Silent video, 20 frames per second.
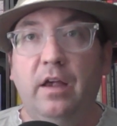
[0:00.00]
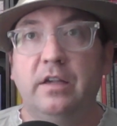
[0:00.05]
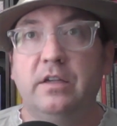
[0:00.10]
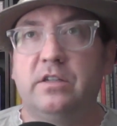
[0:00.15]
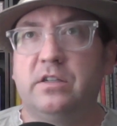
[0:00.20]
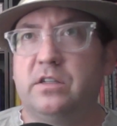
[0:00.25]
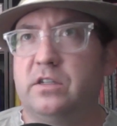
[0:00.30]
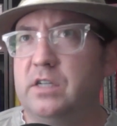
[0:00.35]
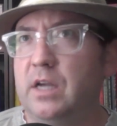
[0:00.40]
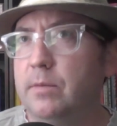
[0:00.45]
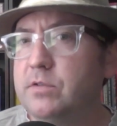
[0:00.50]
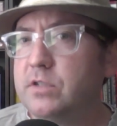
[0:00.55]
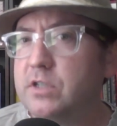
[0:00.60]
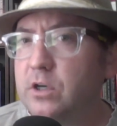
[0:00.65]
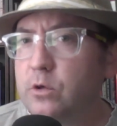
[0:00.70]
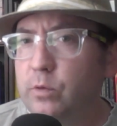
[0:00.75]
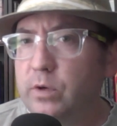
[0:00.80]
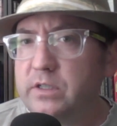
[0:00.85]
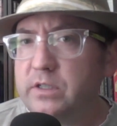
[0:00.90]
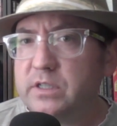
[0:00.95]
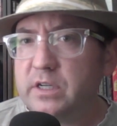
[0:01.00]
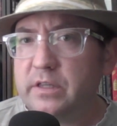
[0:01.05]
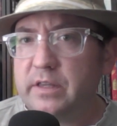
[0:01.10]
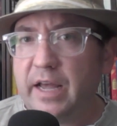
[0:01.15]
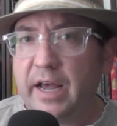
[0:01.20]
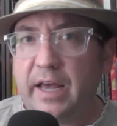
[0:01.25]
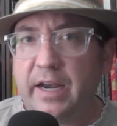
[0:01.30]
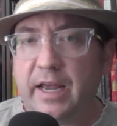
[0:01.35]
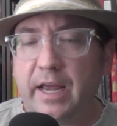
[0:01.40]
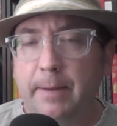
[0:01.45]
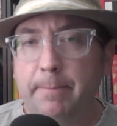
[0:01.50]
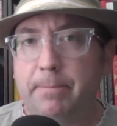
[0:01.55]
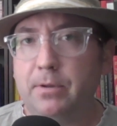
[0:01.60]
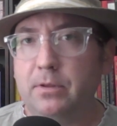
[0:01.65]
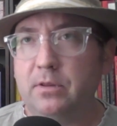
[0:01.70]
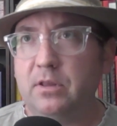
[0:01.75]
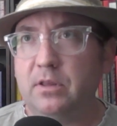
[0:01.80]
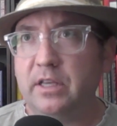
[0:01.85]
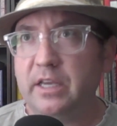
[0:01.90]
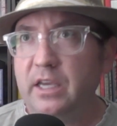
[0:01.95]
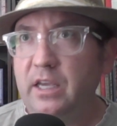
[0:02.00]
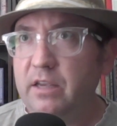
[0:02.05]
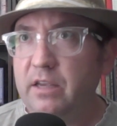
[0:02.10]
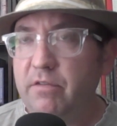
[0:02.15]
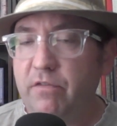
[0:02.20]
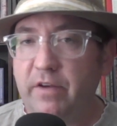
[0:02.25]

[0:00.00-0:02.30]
Subsequent to that, I believe,